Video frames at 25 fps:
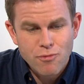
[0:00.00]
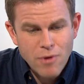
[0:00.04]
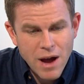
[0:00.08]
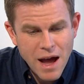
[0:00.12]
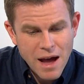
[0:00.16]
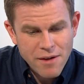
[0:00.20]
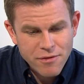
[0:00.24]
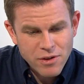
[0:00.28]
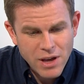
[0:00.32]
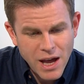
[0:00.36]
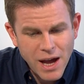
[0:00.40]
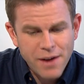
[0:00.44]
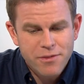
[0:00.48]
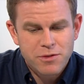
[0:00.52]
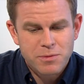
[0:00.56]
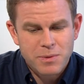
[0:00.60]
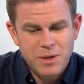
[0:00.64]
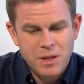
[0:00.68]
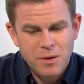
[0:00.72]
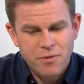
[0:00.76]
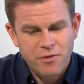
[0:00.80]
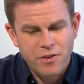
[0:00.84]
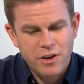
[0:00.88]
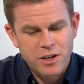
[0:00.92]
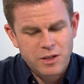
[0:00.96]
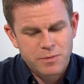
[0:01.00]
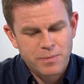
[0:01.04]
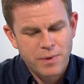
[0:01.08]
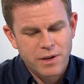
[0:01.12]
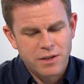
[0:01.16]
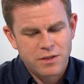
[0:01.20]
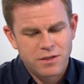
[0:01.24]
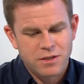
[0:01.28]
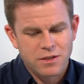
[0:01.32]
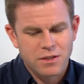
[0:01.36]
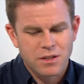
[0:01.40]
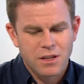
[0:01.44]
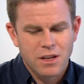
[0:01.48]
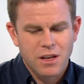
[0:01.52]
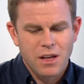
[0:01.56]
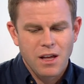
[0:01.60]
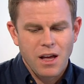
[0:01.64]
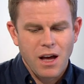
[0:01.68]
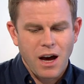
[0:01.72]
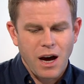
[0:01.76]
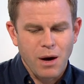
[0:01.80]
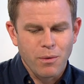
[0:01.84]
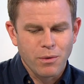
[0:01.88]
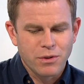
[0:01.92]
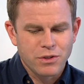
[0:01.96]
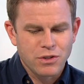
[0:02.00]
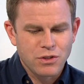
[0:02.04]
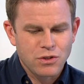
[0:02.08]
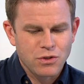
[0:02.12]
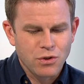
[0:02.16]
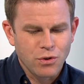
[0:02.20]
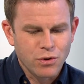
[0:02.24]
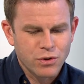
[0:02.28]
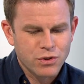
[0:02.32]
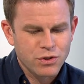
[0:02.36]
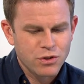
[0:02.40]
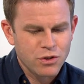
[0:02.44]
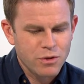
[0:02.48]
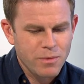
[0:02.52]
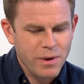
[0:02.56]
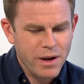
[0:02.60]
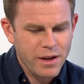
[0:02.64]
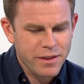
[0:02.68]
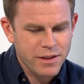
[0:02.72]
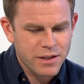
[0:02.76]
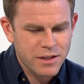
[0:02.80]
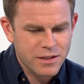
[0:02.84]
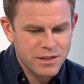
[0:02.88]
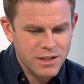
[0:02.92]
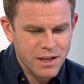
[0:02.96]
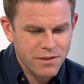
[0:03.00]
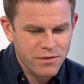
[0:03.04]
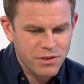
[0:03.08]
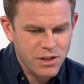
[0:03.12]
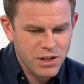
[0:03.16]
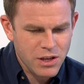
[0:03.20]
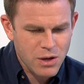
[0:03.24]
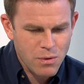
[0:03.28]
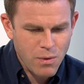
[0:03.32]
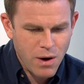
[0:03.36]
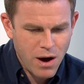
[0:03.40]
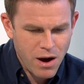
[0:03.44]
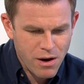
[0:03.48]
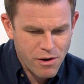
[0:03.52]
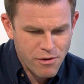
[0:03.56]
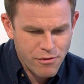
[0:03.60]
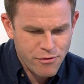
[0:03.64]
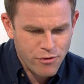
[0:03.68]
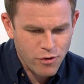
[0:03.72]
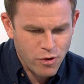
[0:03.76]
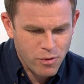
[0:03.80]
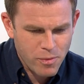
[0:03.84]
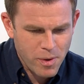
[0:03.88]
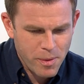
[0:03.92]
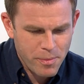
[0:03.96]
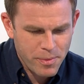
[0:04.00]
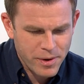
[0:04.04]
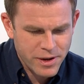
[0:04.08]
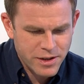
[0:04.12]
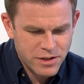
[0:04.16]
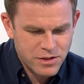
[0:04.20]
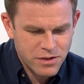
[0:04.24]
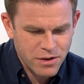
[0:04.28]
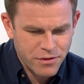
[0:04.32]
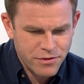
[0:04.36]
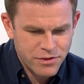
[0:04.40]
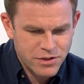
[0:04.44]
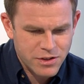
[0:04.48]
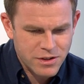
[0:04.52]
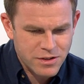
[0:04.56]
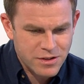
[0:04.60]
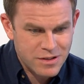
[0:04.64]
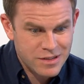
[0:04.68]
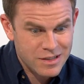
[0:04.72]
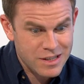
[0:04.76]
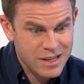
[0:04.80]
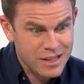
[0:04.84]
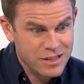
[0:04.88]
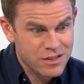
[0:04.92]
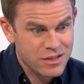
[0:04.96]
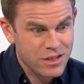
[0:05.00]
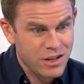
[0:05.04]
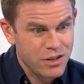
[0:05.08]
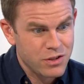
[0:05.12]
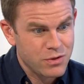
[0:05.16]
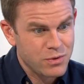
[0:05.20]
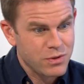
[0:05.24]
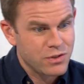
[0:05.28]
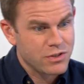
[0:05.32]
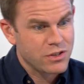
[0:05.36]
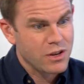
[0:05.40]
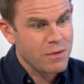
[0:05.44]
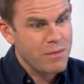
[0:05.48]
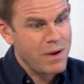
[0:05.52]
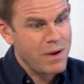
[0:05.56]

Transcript: Rav, you have to be the first person I want to talk to about this, given that you are a former police officer and still in touch with so